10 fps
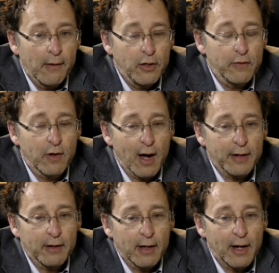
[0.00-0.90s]
You've
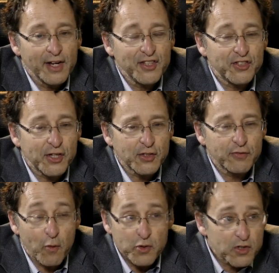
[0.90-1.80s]
got a six
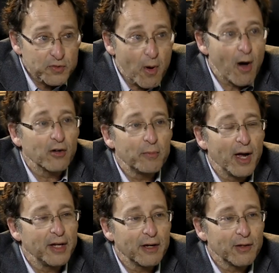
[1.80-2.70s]
forces model
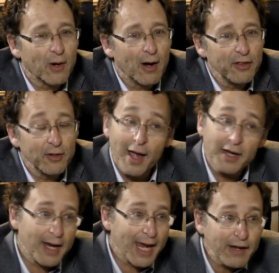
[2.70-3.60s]
by another author
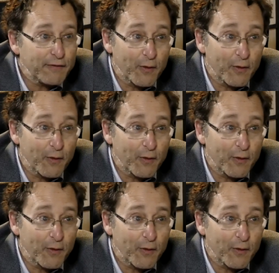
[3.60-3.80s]
and an eight